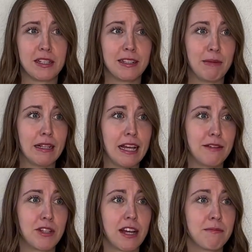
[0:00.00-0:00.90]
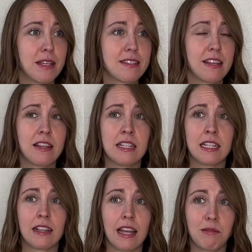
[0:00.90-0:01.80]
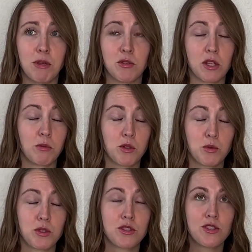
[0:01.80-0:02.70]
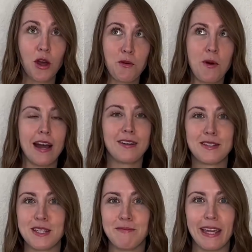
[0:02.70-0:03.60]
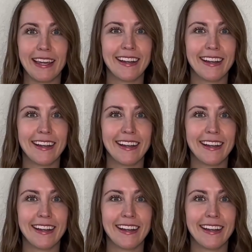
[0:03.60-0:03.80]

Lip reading: in my lifetime that said they didn't like music, which was so wild to me.